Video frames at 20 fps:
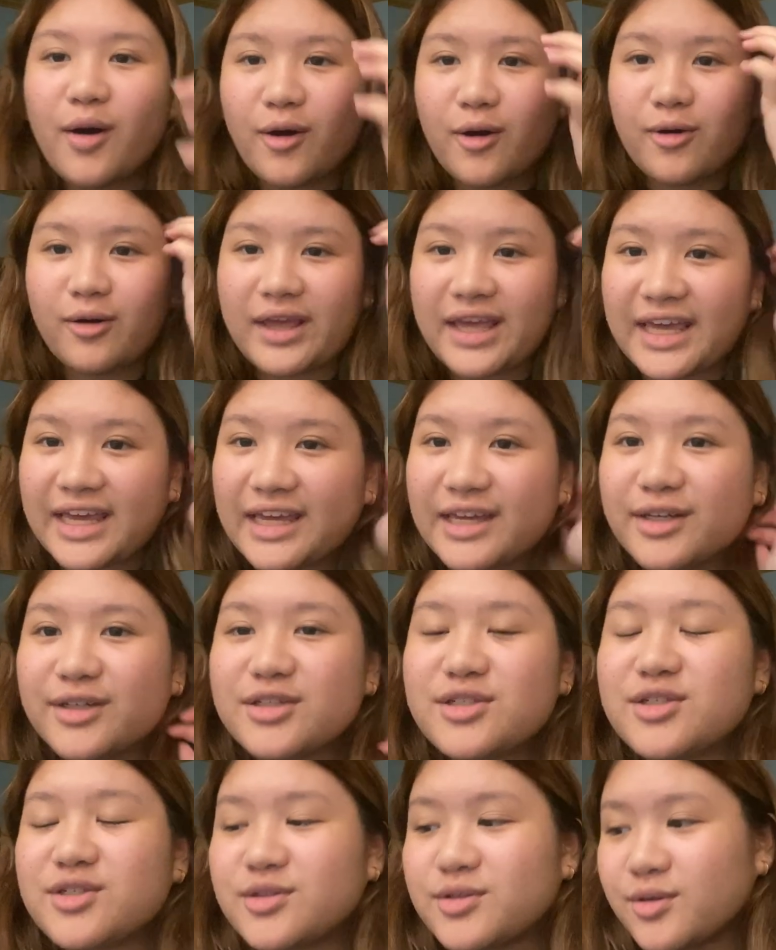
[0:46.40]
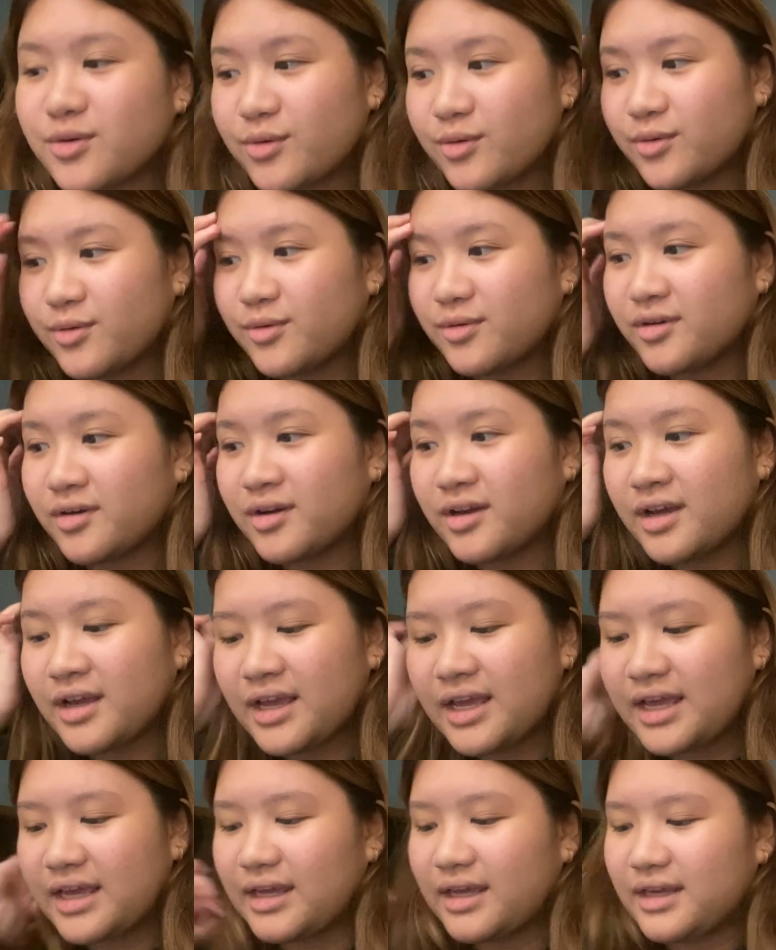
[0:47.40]
Okay, so
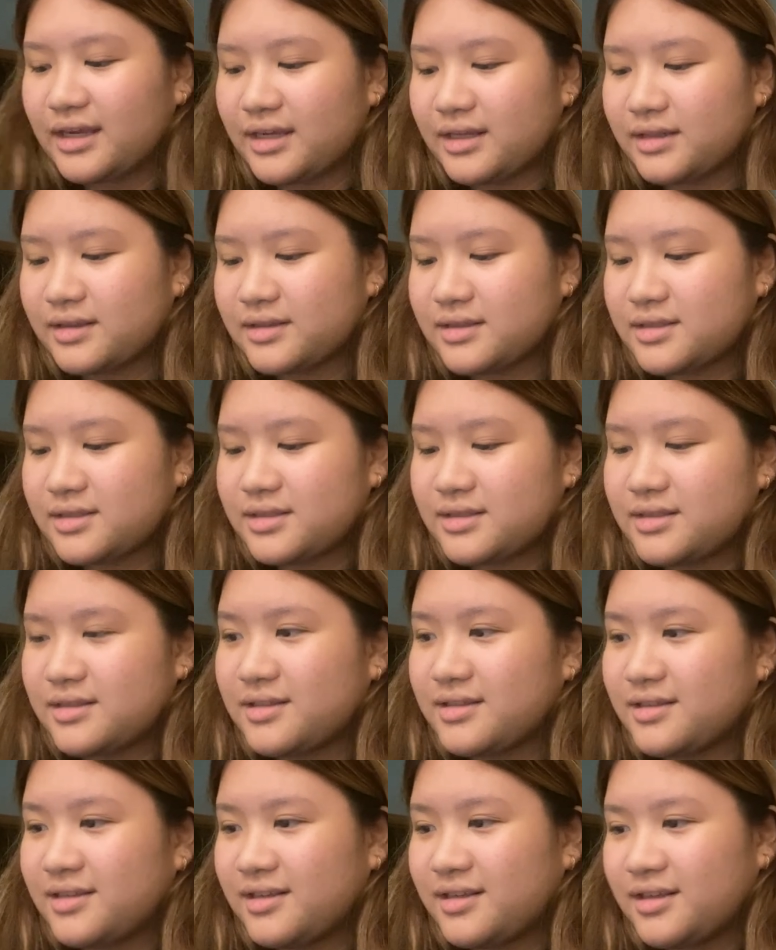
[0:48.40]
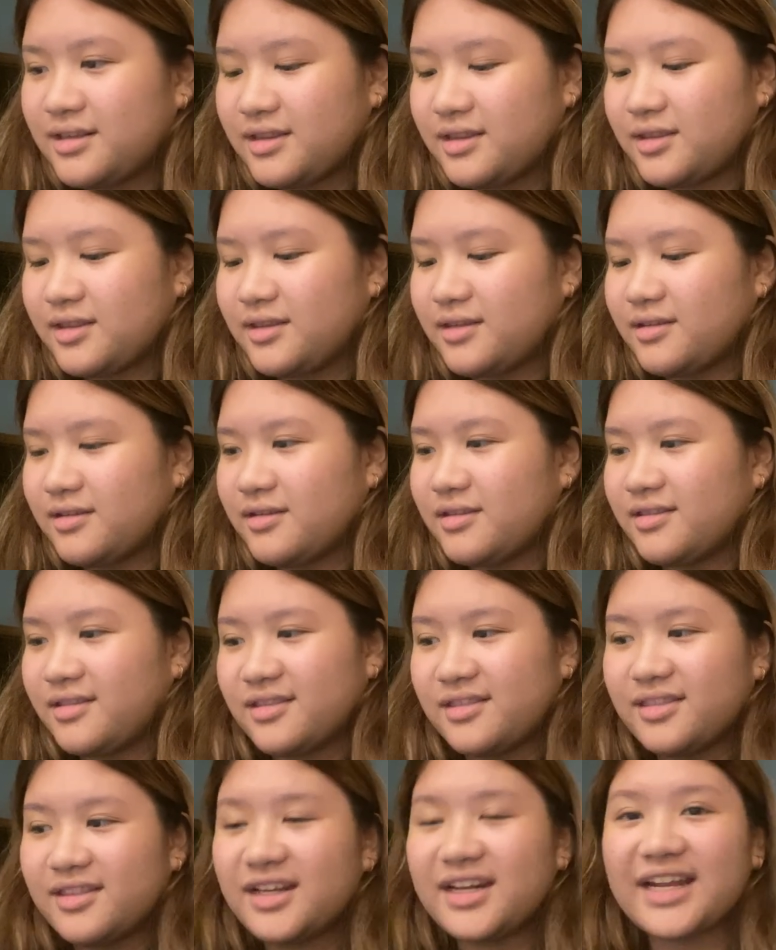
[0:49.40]
it's
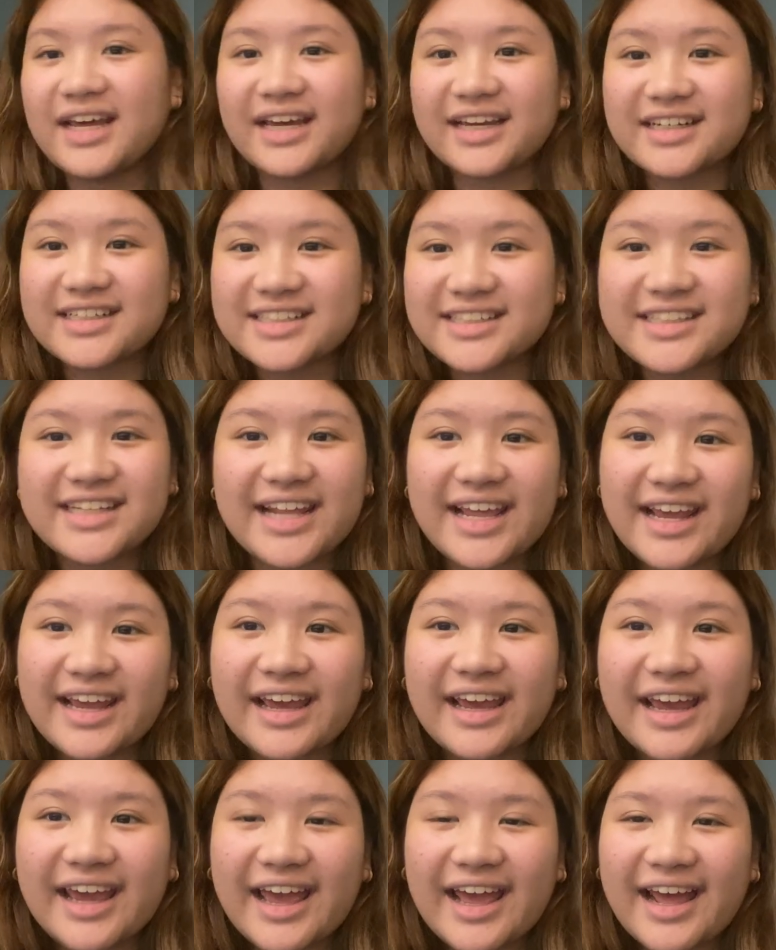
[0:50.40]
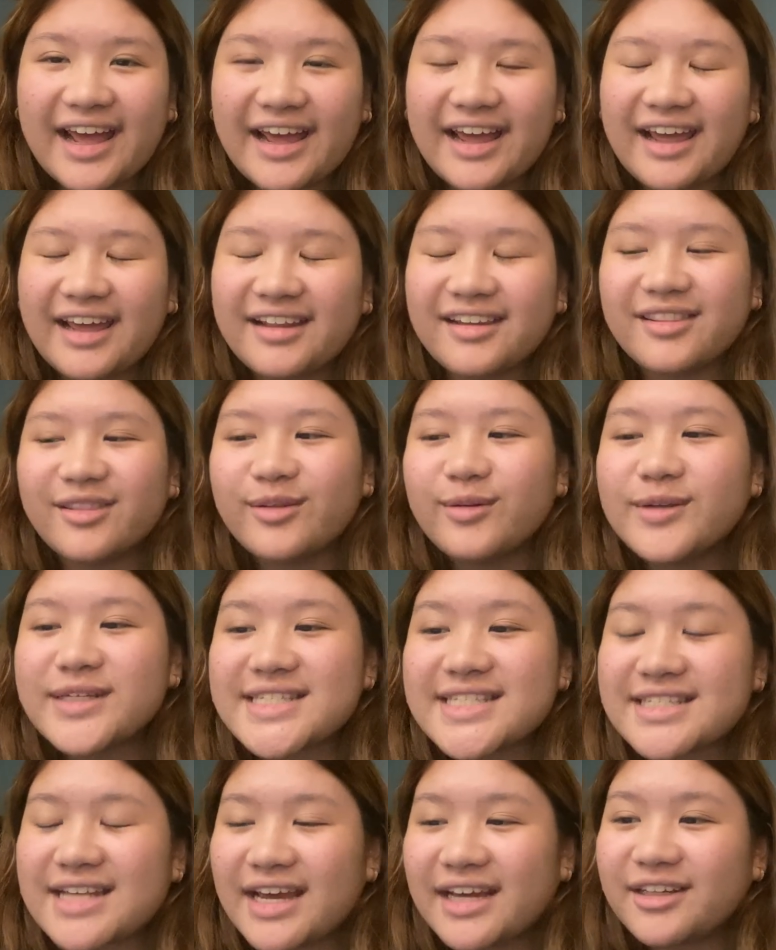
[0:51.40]
the next day and the
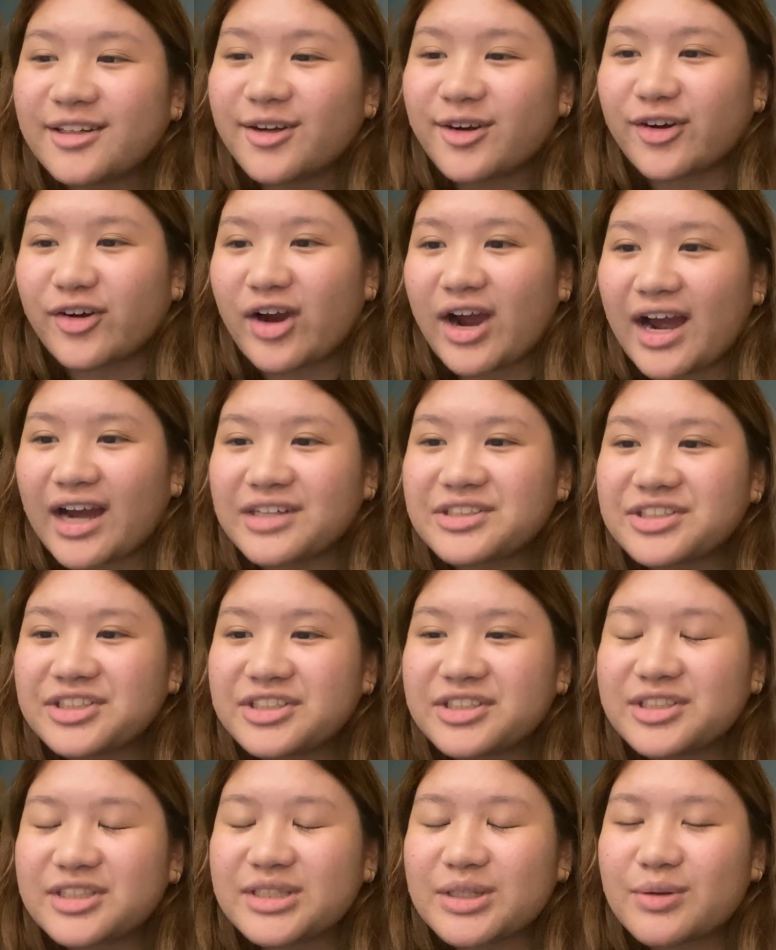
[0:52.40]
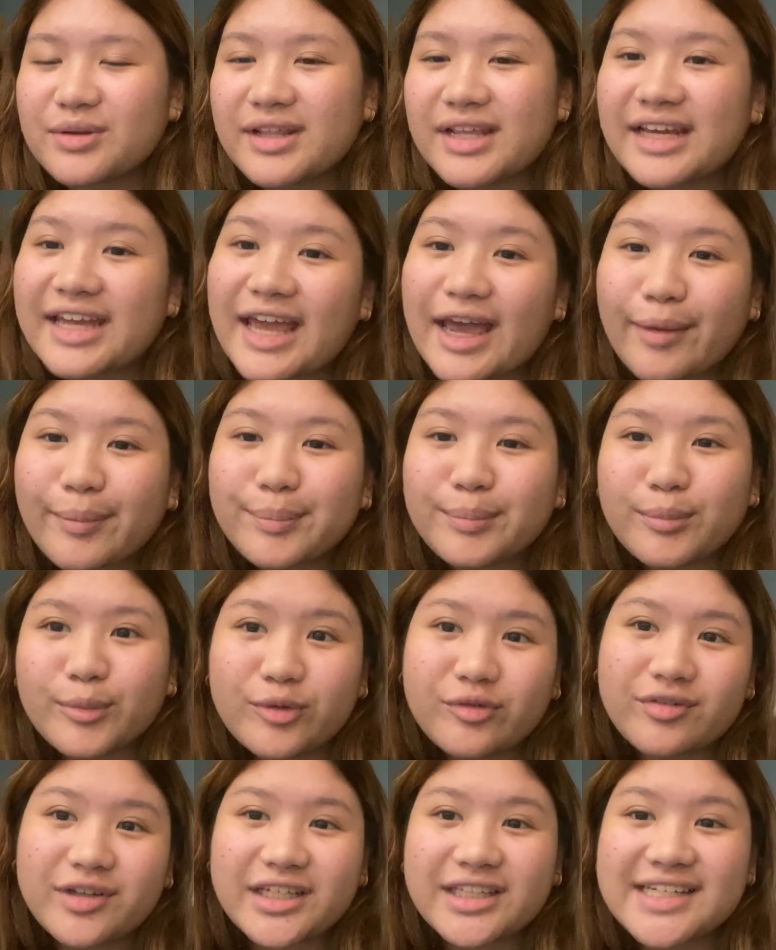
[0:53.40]
site crashed, so they kept
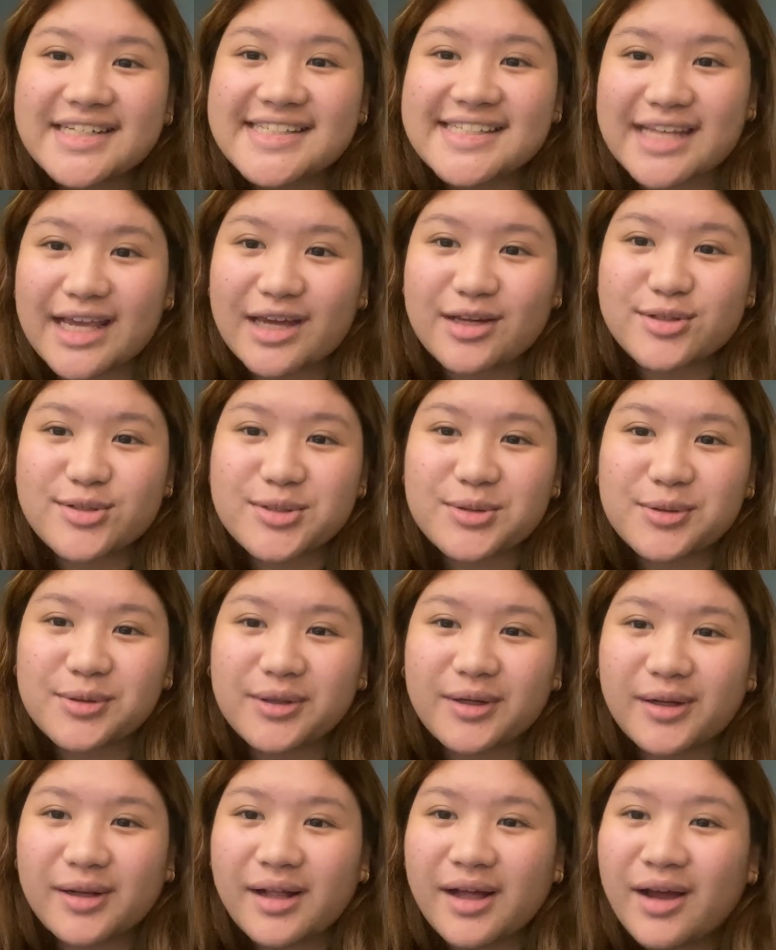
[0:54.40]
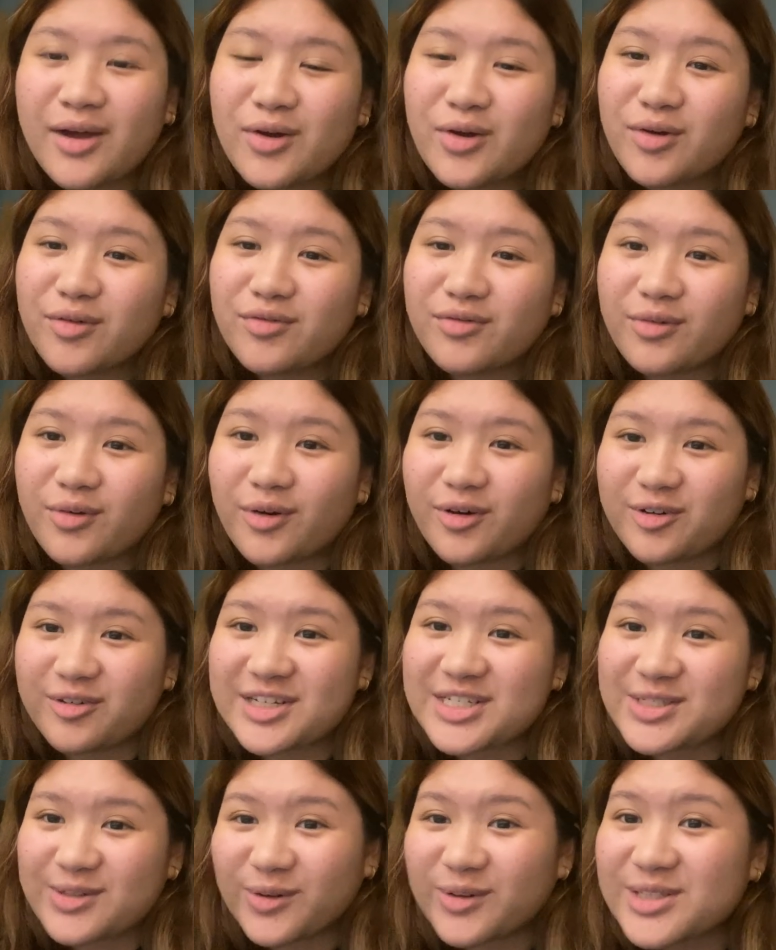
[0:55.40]
moving the schedule for
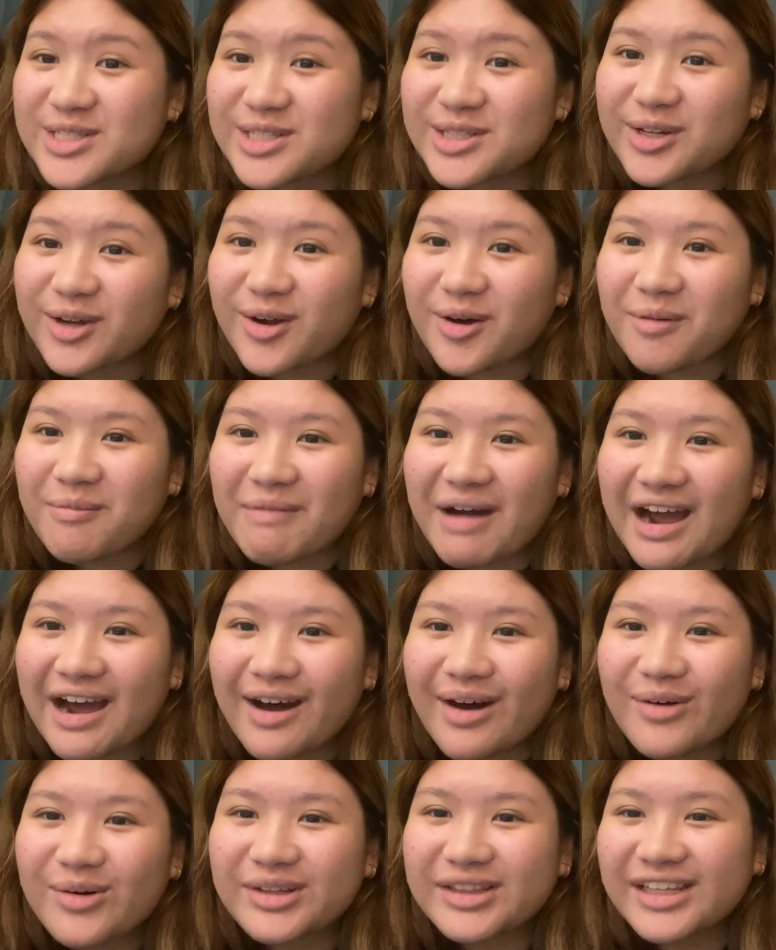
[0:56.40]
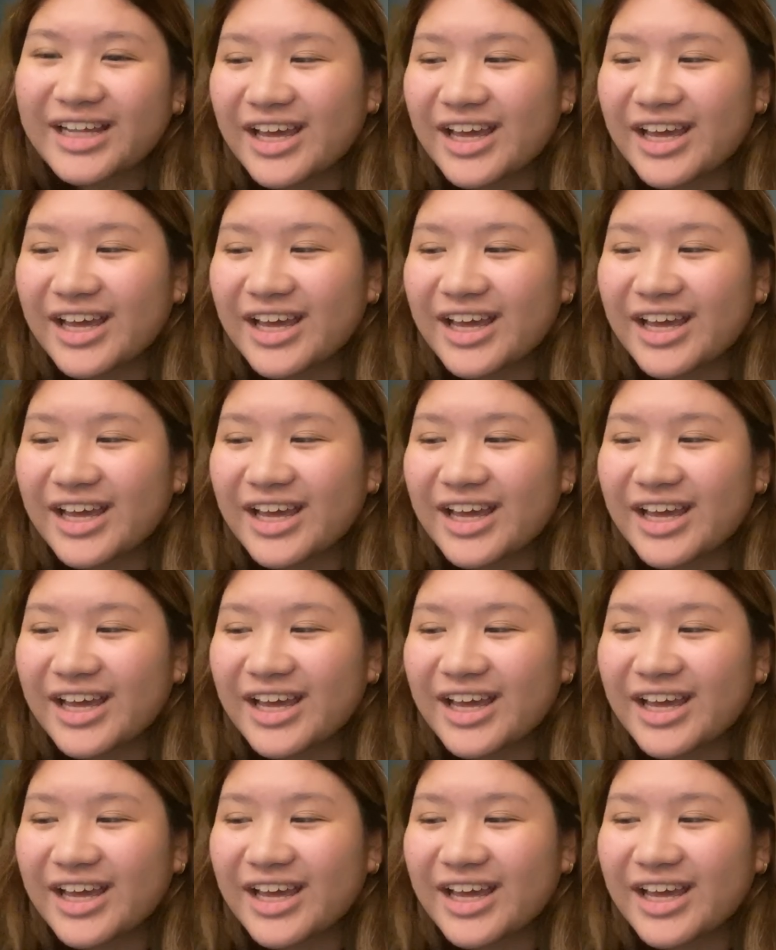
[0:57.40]
results to come out.